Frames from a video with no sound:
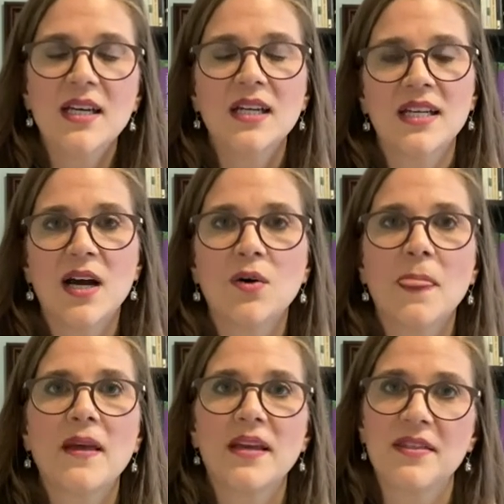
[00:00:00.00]
Now,
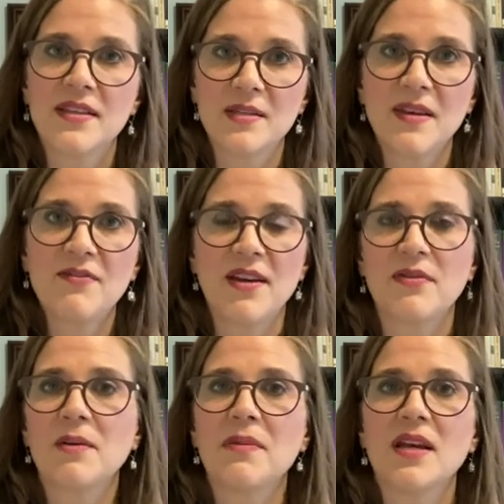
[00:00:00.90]
this is my
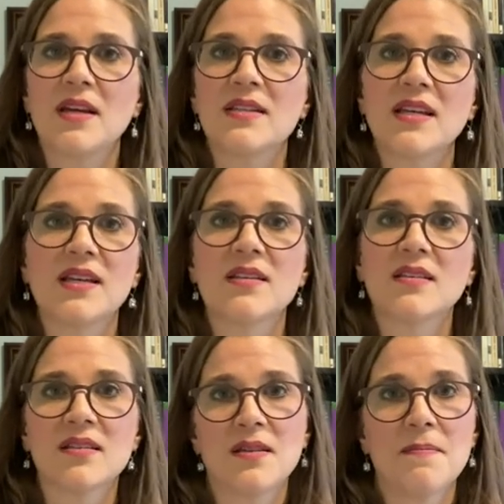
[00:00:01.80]
favorite because it is
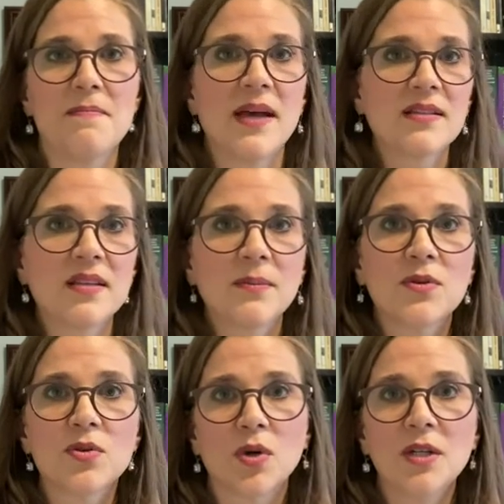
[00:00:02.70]
the best
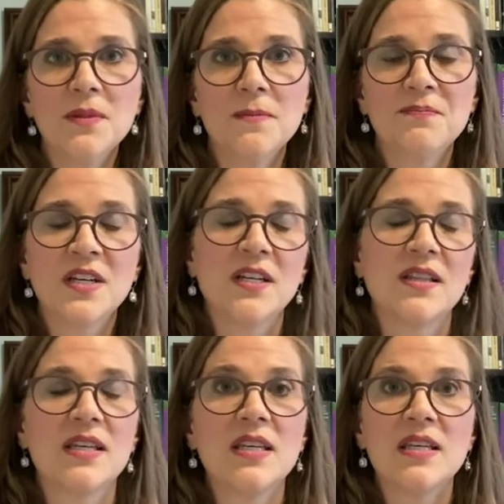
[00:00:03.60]
absorbed,
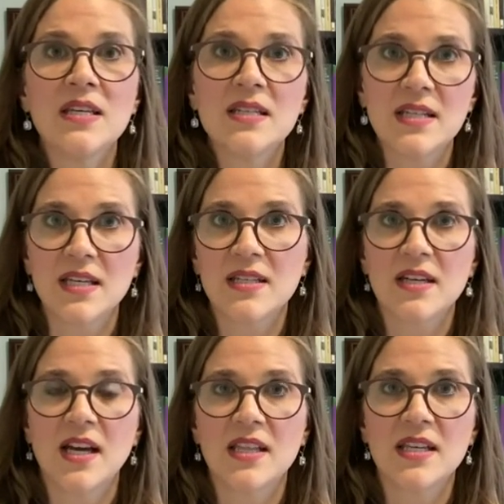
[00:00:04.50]
the easiest
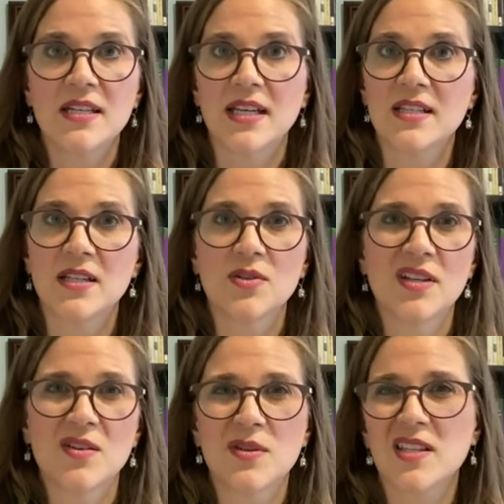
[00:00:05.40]
on the intestine. So in
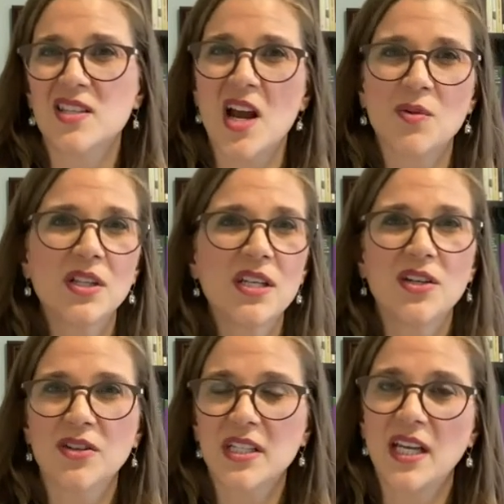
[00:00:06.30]
other words, it's not real
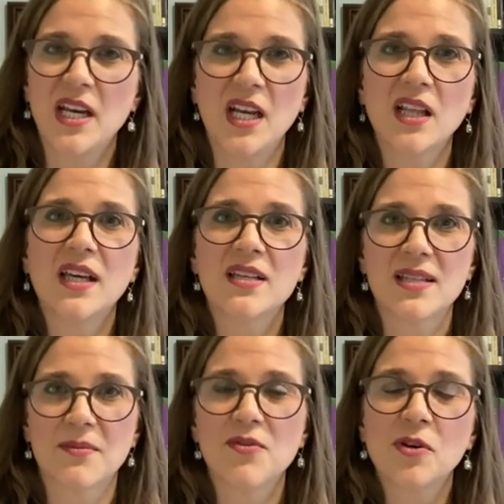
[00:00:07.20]
irritating like
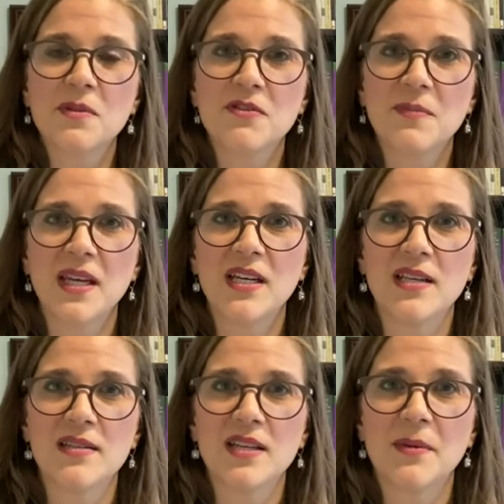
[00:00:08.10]
some forms of
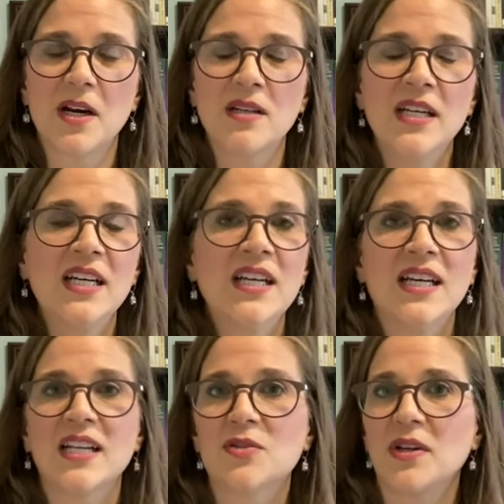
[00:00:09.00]
magnesium are, and
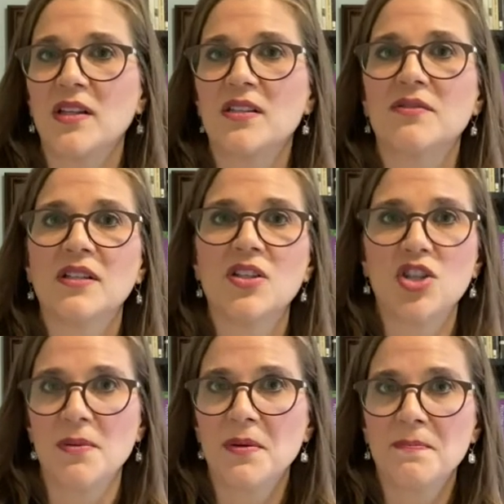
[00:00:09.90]
it's relatively cheap.